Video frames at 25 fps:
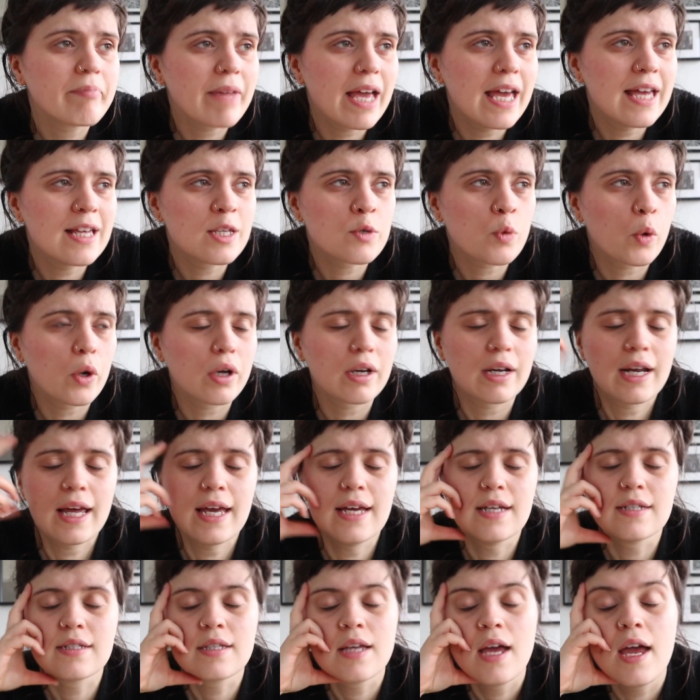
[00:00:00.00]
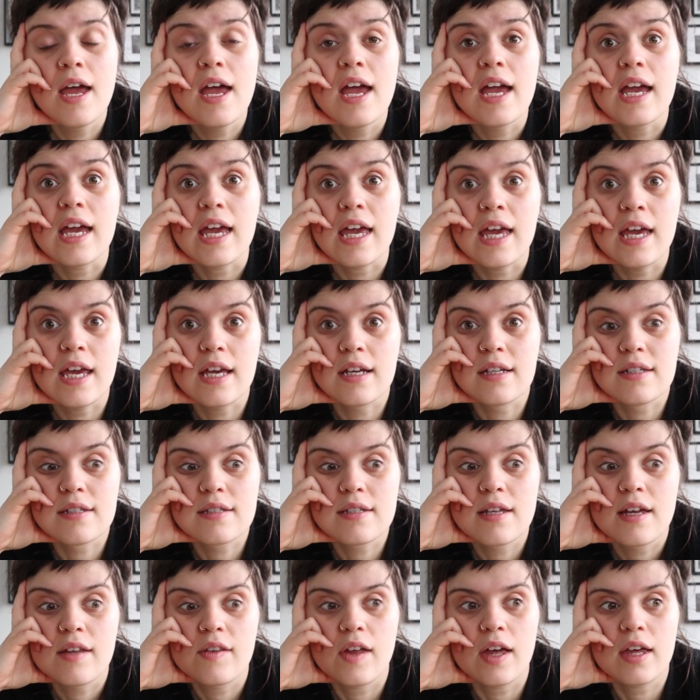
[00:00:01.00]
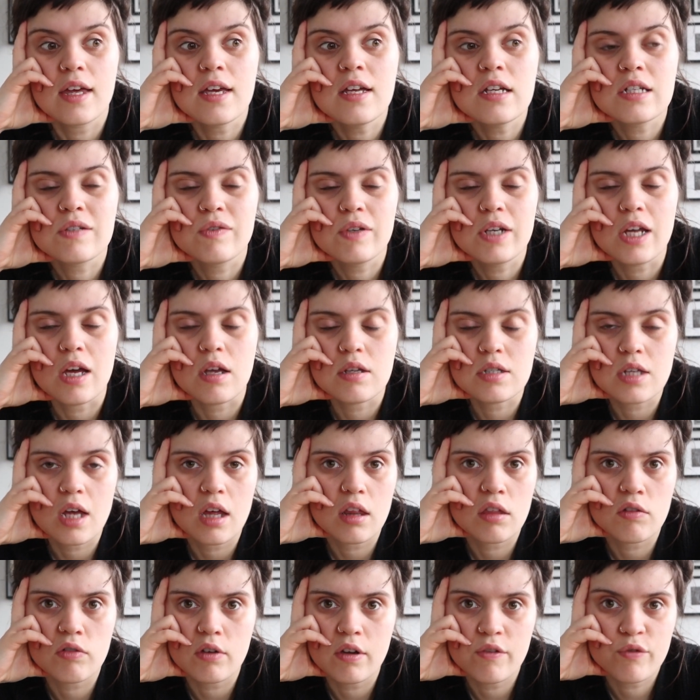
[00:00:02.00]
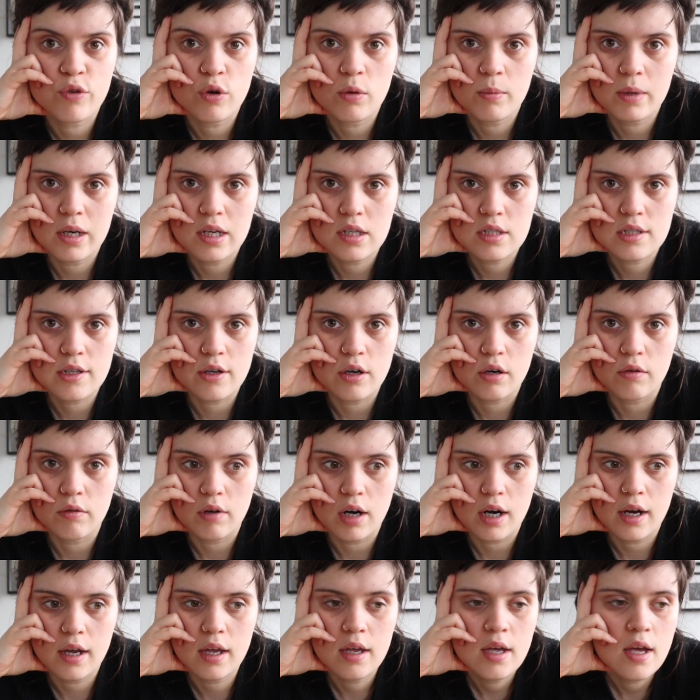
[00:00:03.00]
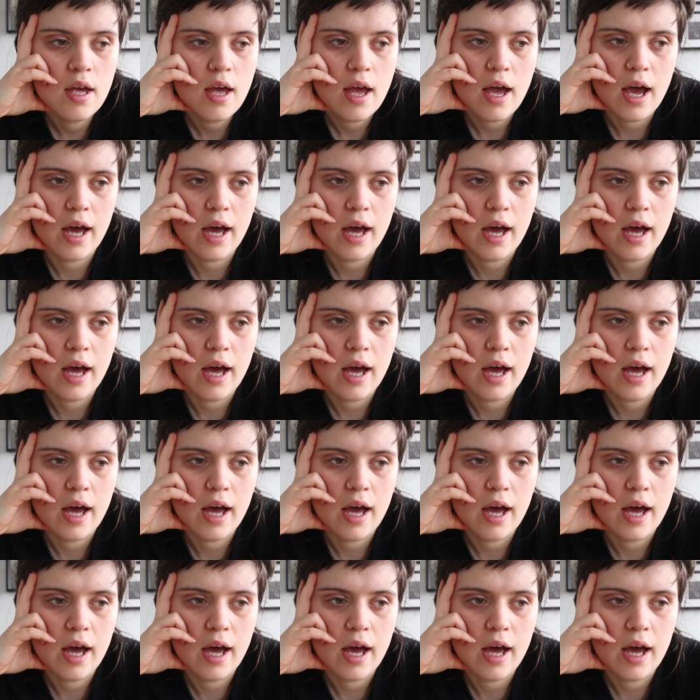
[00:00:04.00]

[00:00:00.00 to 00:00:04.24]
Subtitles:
is what it is like each video is like 3-4 minutes long, right?